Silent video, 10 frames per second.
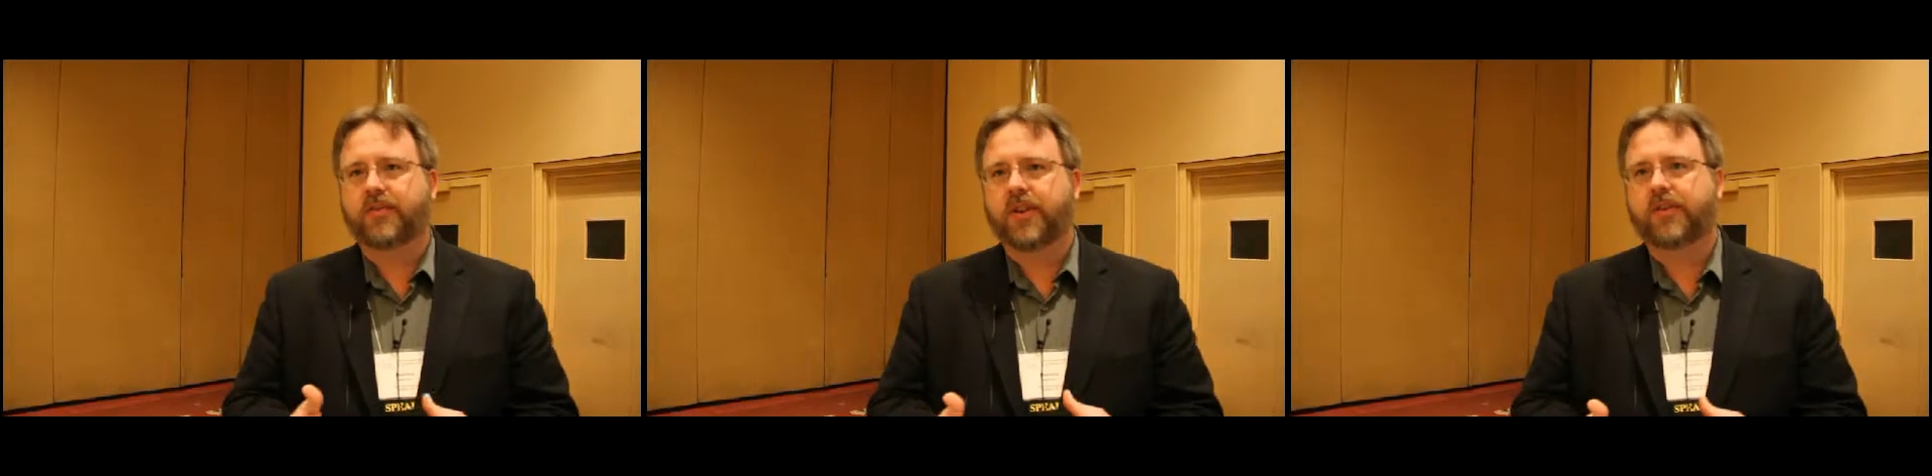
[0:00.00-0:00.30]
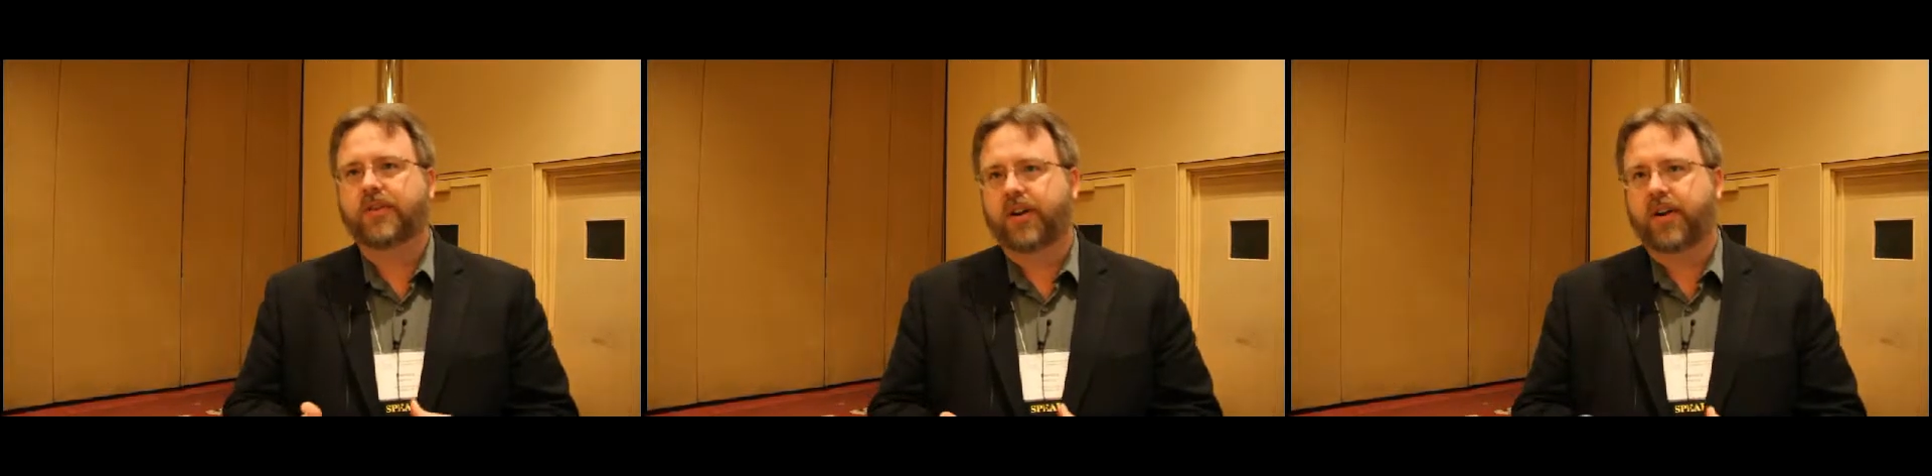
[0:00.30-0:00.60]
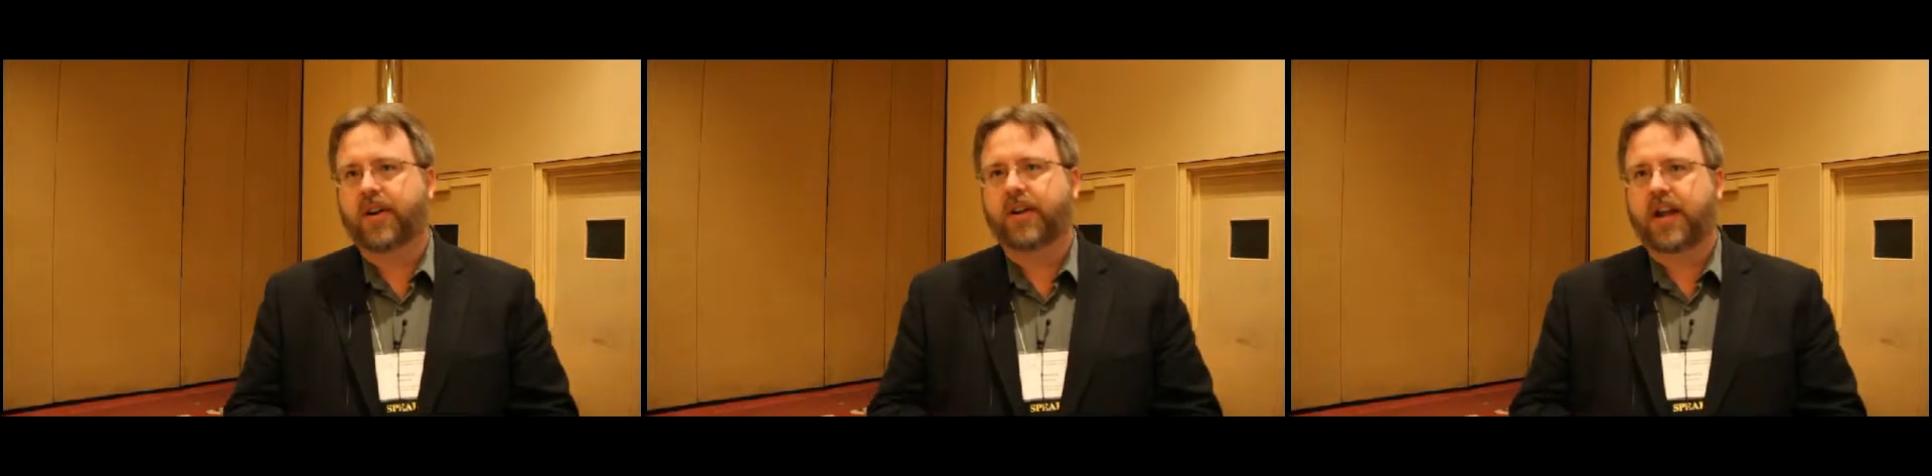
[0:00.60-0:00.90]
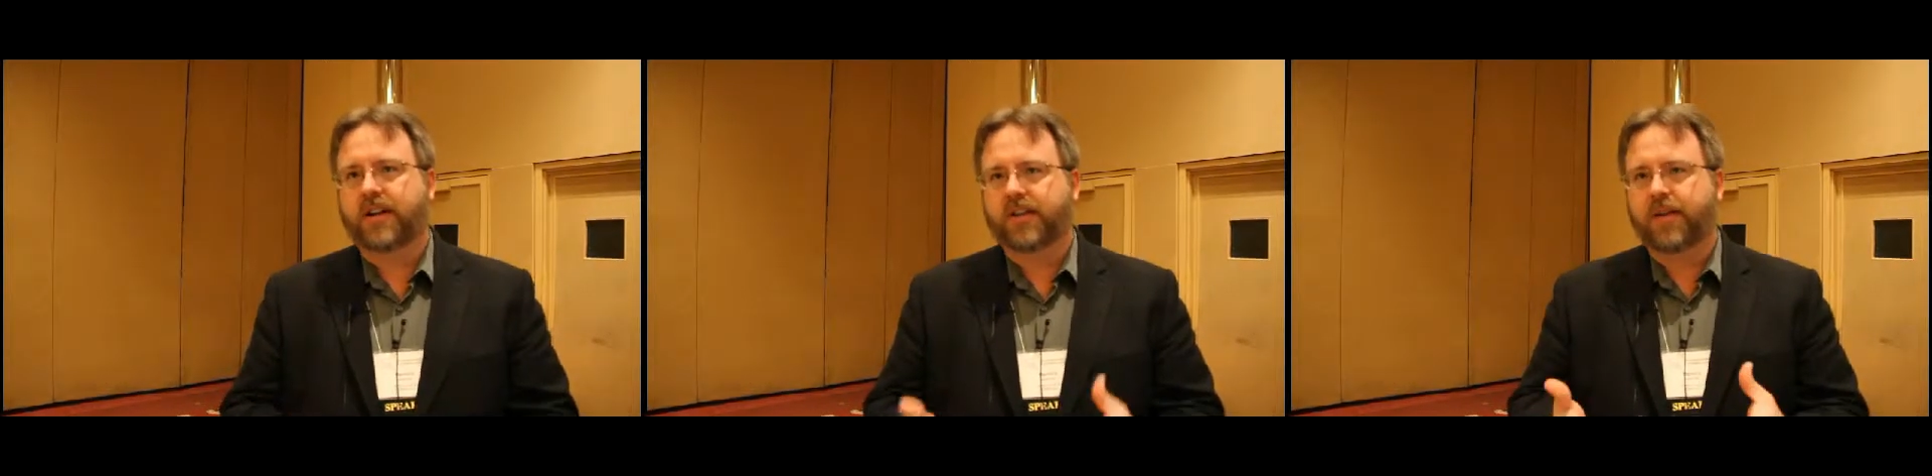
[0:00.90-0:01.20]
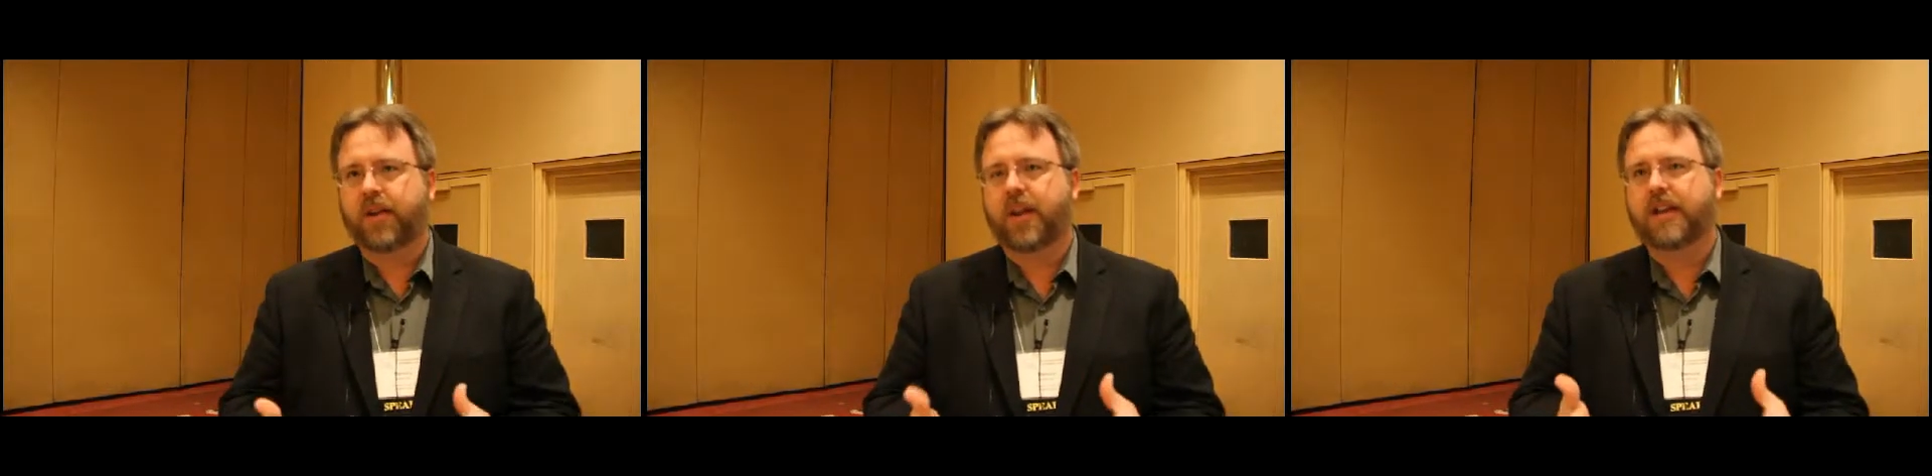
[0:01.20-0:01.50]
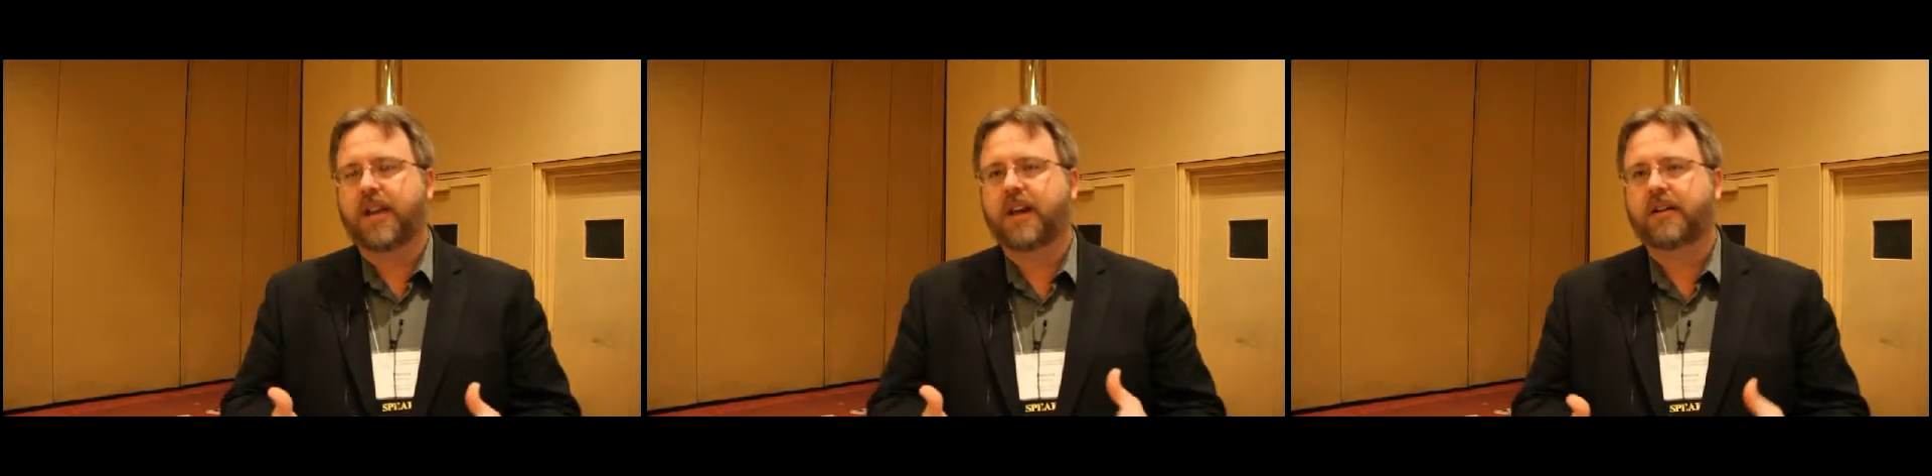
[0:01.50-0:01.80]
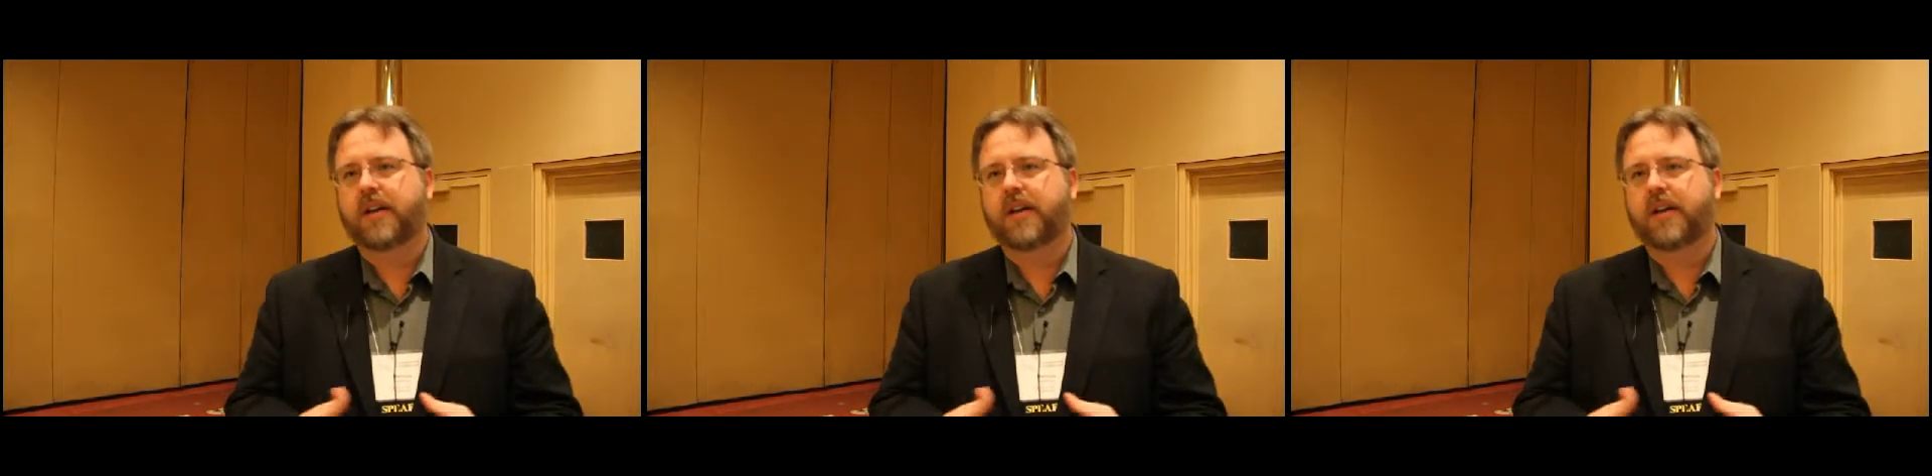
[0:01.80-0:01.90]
as necessary to kind of stimulate that